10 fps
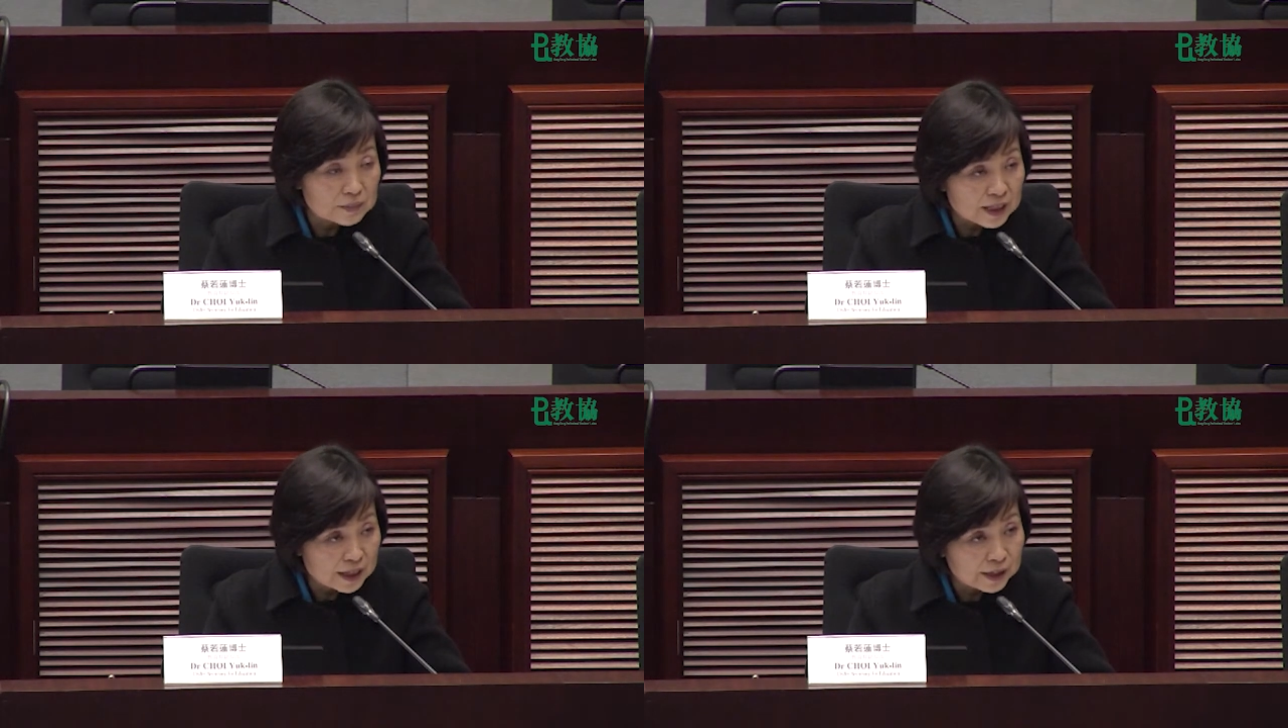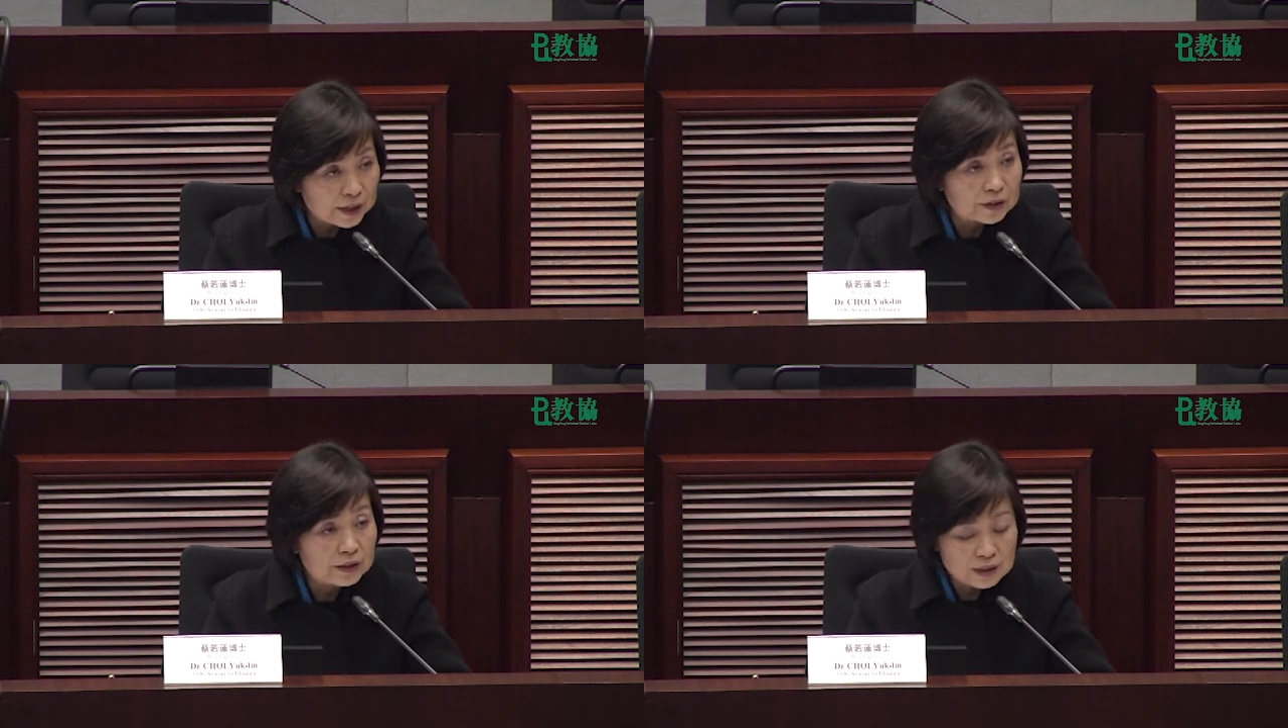and the
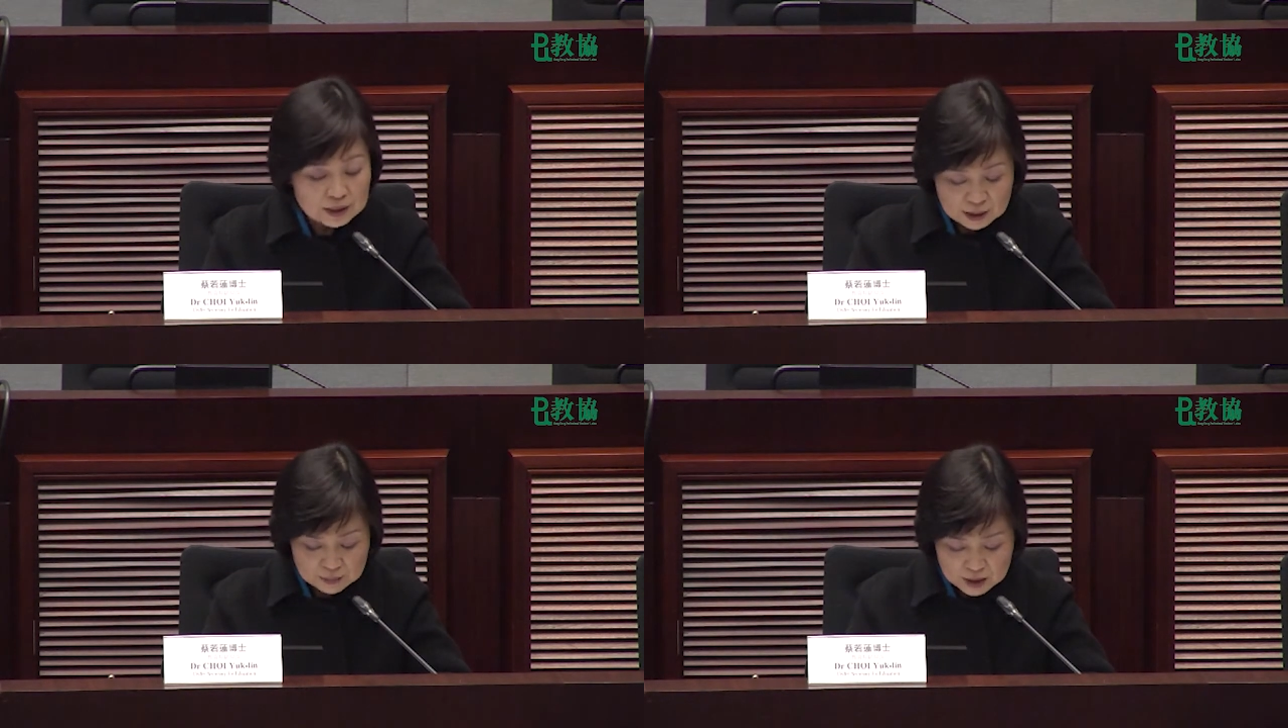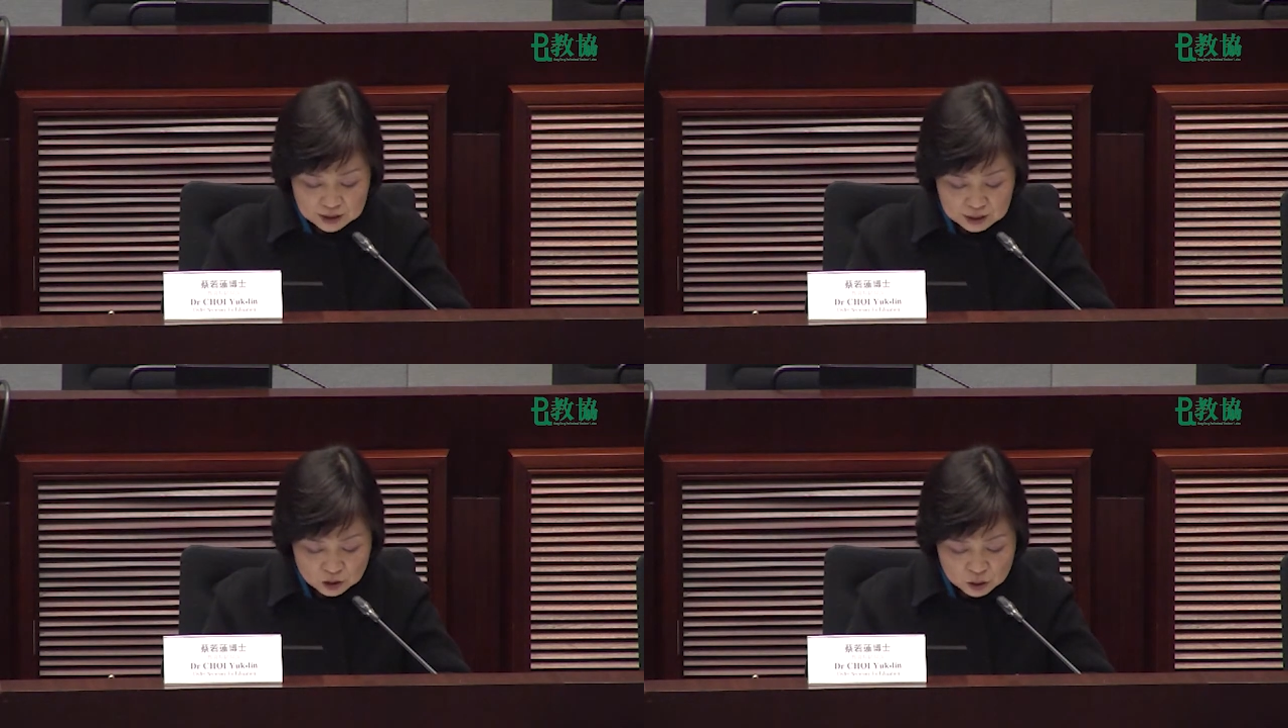waiting
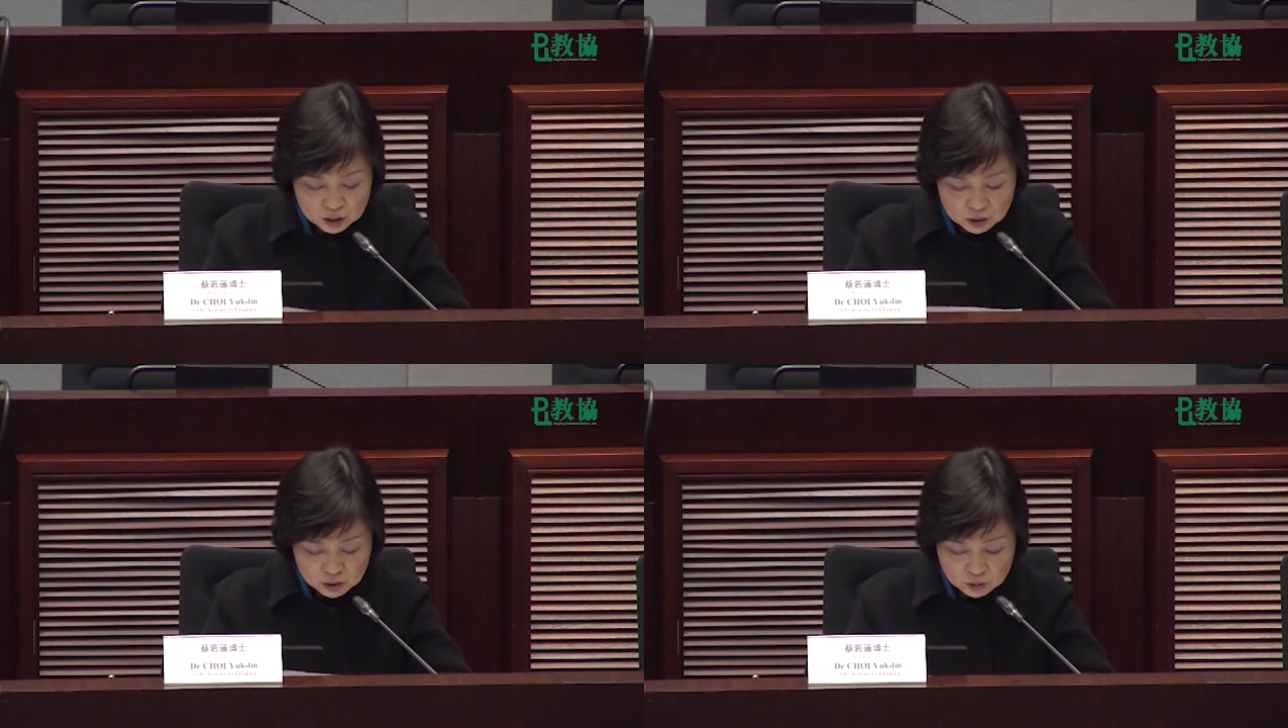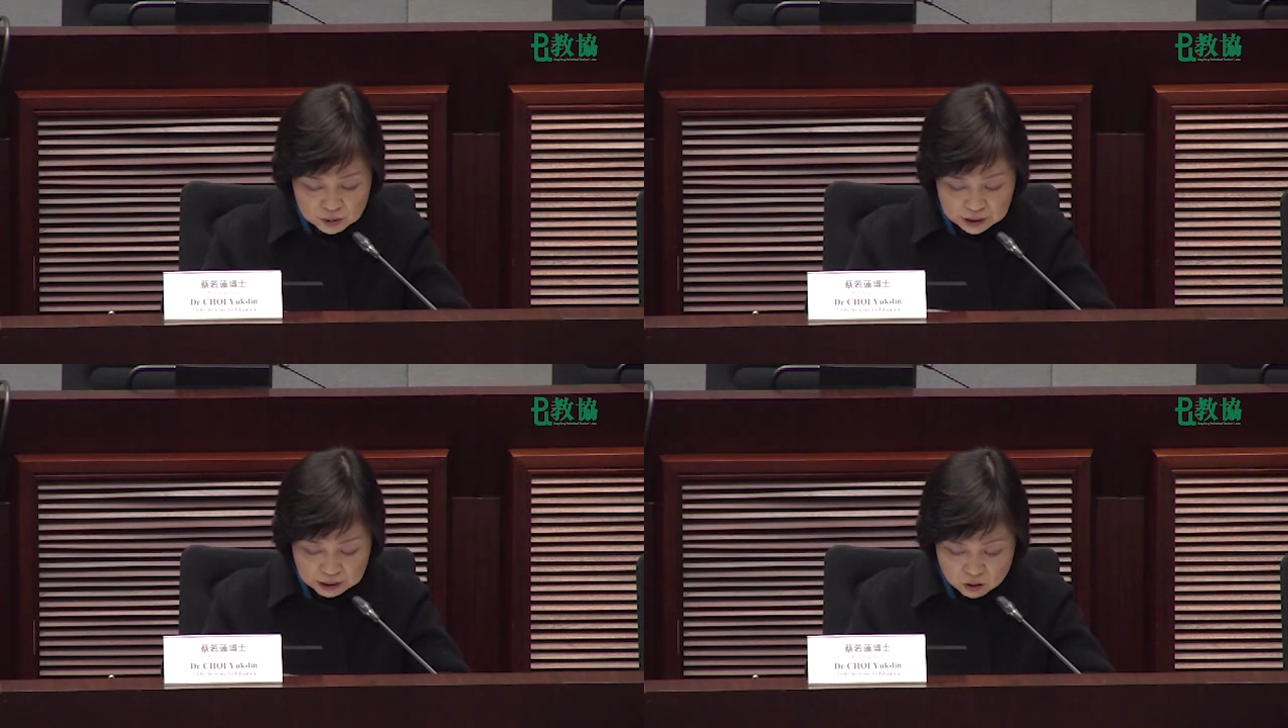time is
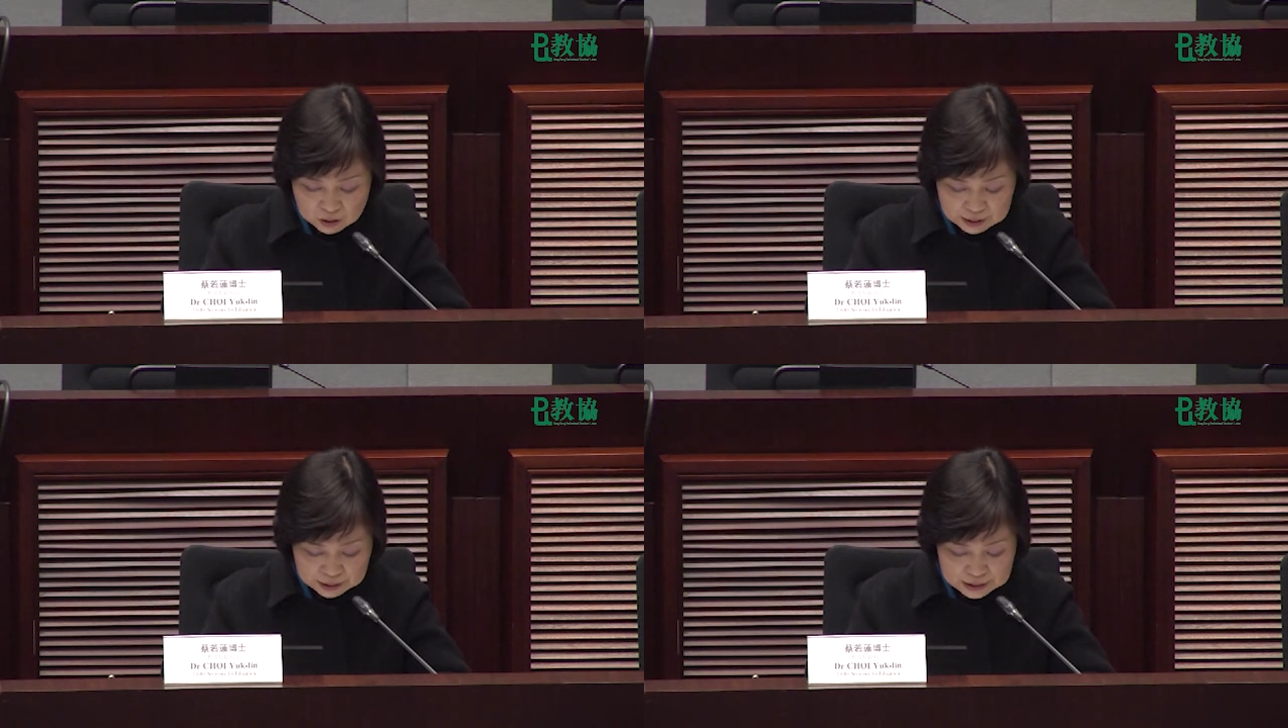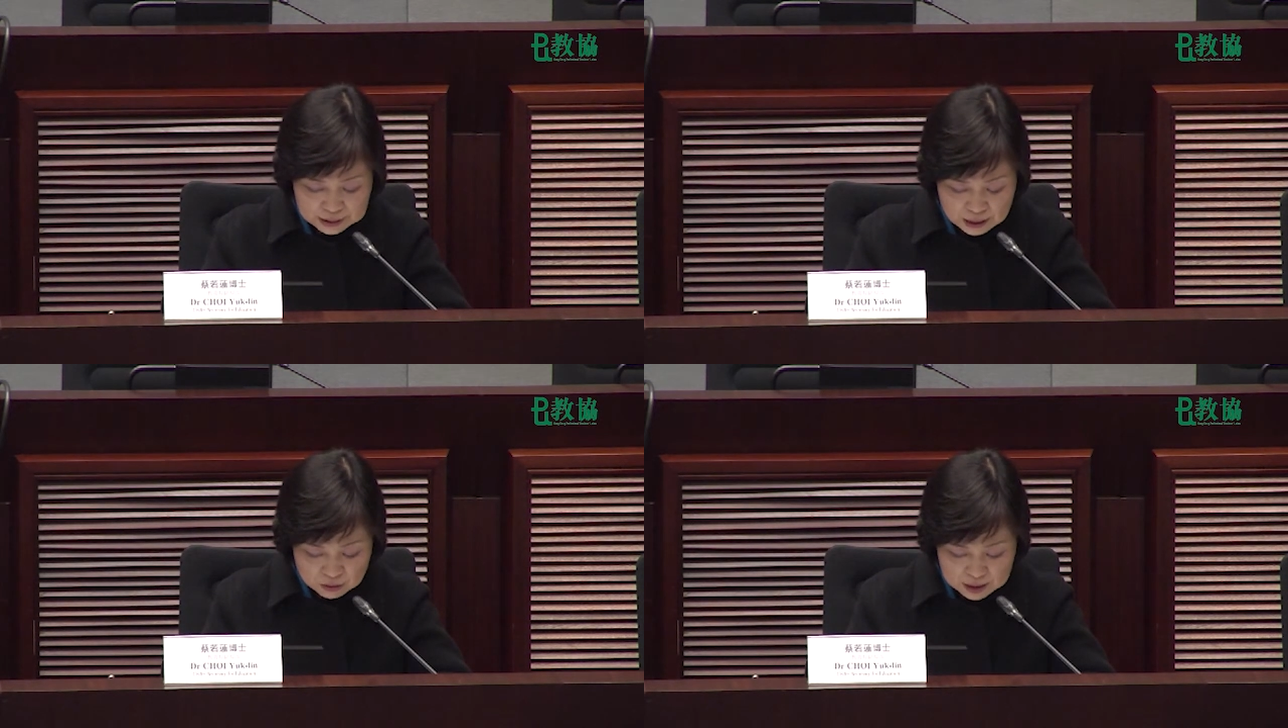1.4 years
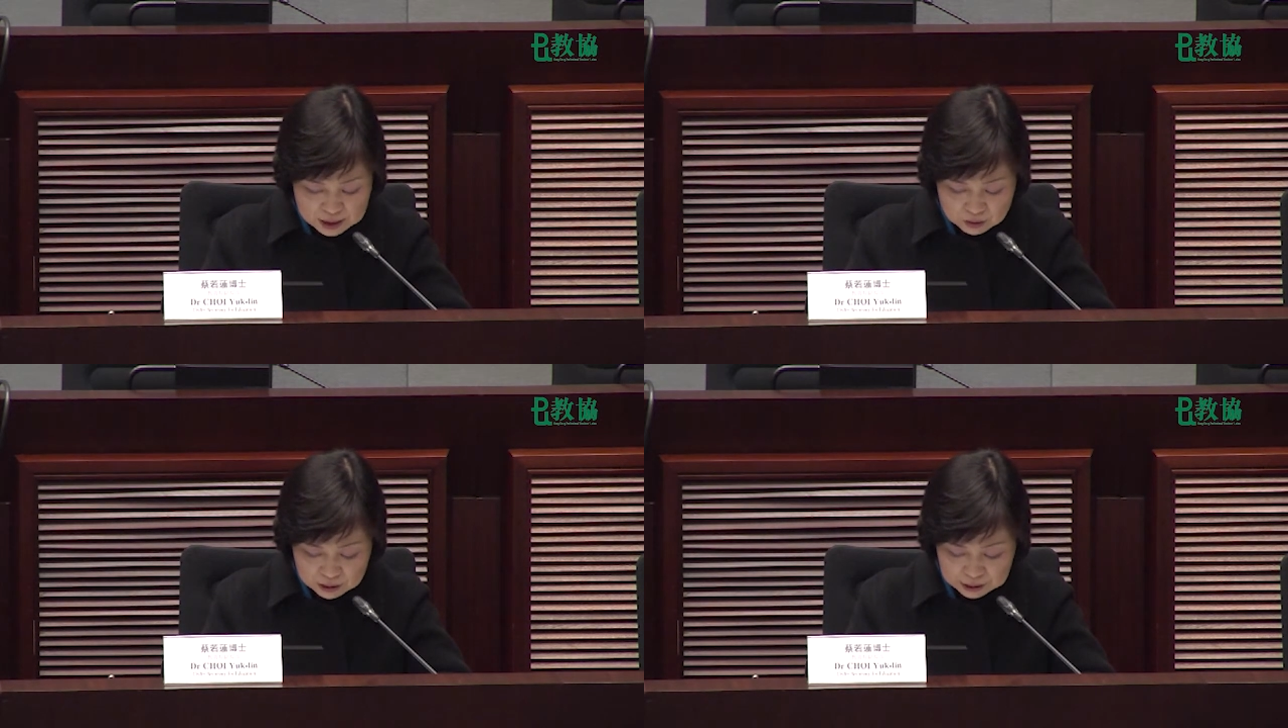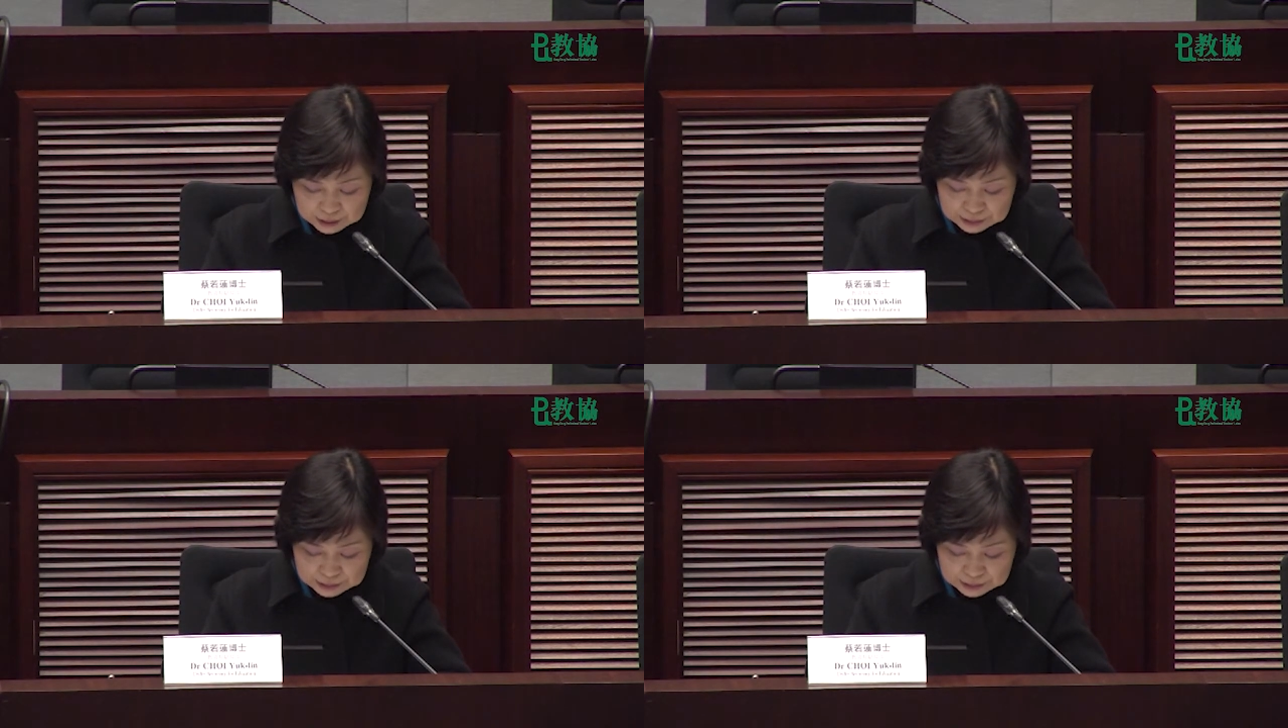on average.